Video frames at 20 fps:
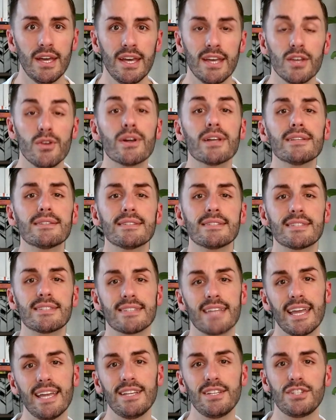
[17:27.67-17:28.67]
you can
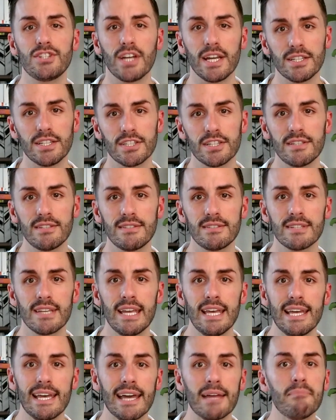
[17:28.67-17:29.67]
sustain changes
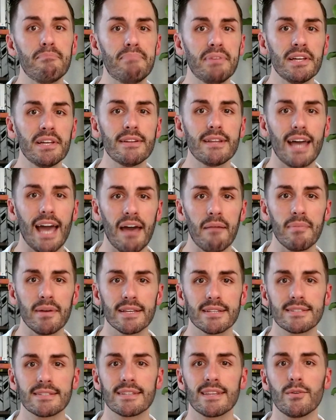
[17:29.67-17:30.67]
and build
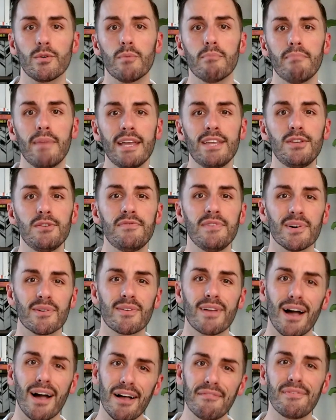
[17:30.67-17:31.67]
habits that will make you feel
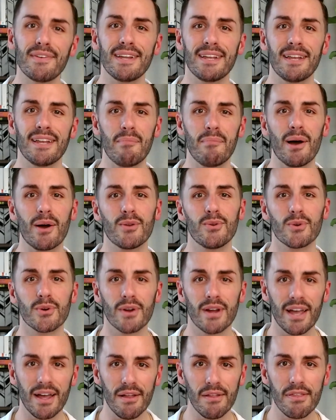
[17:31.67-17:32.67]
confident about your
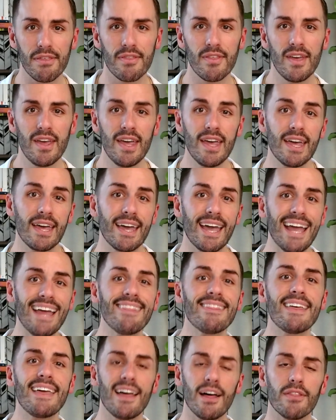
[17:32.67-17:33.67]
health
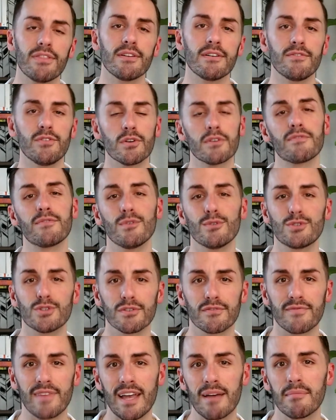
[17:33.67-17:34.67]
and the health of your future
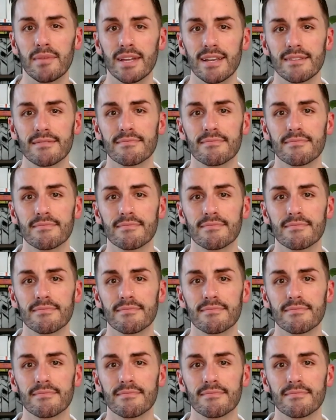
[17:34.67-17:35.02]
family.